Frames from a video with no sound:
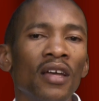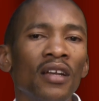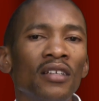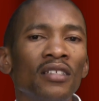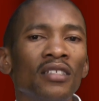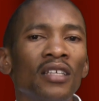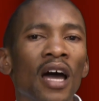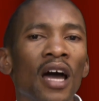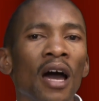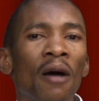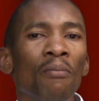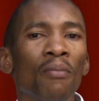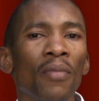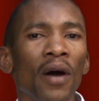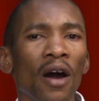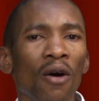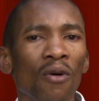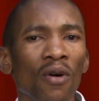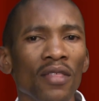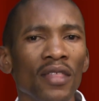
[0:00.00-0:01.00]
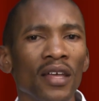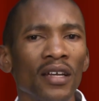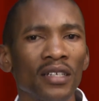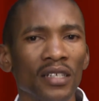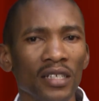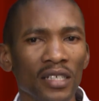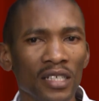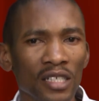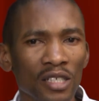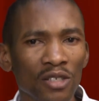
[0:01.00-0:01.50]
There is a power
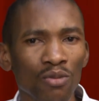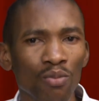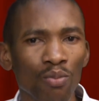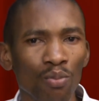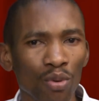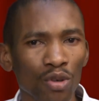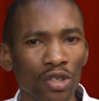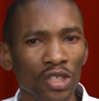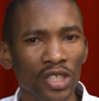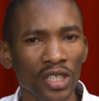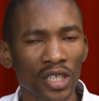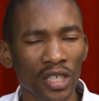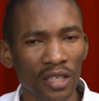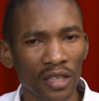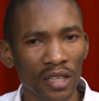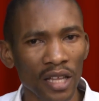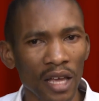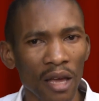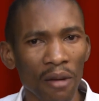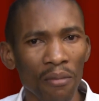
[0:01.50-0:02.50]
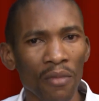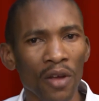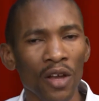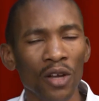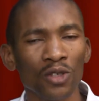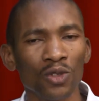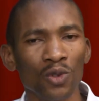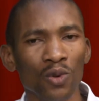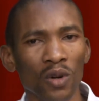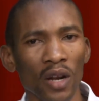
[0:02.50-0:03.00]
that is pushing them
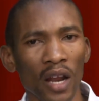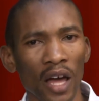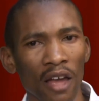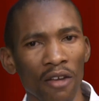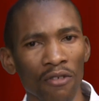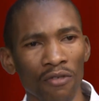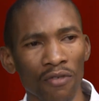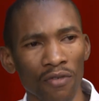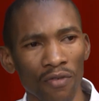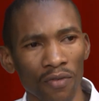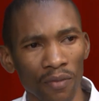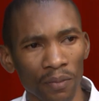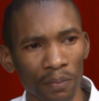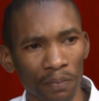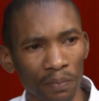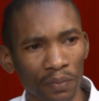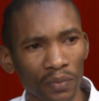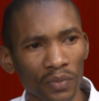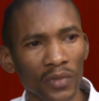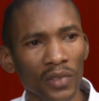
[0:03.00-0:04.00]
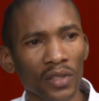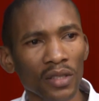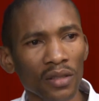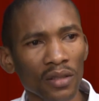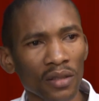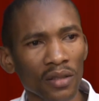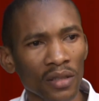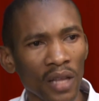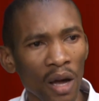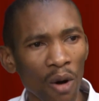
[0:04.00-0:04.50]
to life.
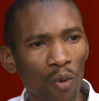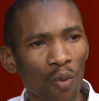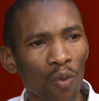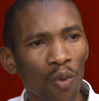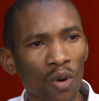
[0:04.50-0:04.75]
Now,